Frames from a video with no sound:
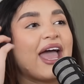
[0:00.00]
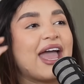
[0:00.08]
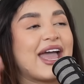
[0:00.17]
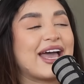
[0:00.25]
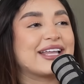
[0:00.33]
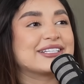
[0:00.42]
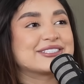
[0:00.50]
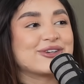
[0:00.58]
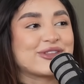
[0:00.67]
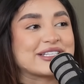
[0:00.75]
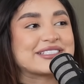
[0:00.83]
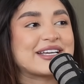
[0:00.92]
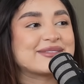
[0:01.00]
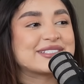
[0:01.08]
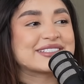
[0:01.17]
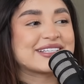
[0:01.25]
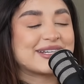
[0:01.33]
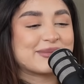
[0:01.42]
and so this time
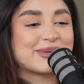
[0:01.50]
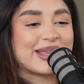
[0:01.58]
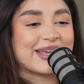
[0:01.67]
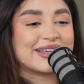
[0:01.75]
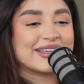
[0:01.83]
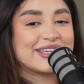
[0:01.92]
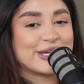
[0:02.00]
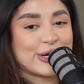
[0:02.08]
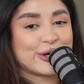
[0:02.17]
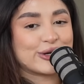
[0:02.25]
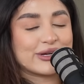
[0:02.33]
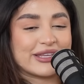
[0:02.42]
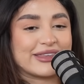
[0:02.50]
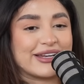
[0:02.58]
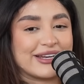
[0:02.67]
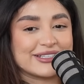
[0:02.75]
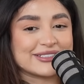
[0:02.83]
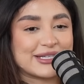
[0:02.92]
she's gonna be like here
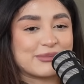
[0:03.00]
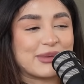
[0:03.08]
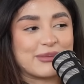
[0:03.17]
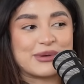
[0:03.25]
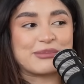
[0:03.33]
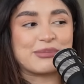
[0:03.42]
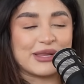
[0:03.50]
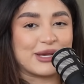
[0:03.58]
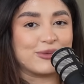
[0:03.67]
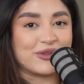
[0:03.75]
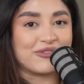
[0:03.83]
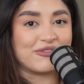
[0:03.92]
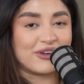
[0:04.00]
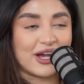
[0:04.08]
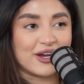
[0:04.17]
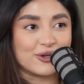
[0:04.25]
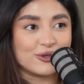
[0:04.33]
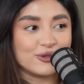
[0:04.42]
catalina's gonna be able to play with
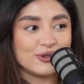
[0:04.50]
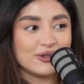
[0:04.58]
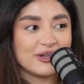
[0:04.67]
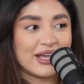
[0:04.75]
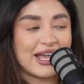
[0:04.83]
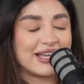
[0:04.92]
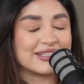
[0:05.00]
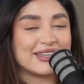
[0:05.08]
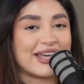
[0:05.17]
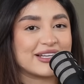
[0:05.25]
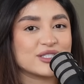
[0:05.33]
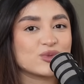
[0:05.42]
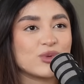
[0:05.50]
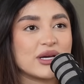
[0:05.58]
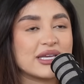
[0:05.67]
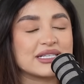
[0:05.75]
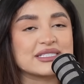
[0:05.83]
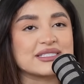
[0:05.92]
franco and that is
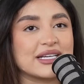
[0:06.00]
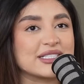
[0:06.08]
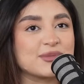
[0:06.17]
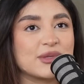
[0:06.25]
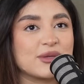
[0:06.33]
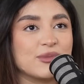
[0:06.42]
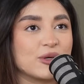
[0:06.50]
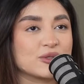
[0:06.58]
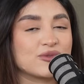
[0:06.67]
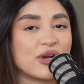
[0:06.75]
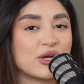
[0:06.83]
what excites me the most.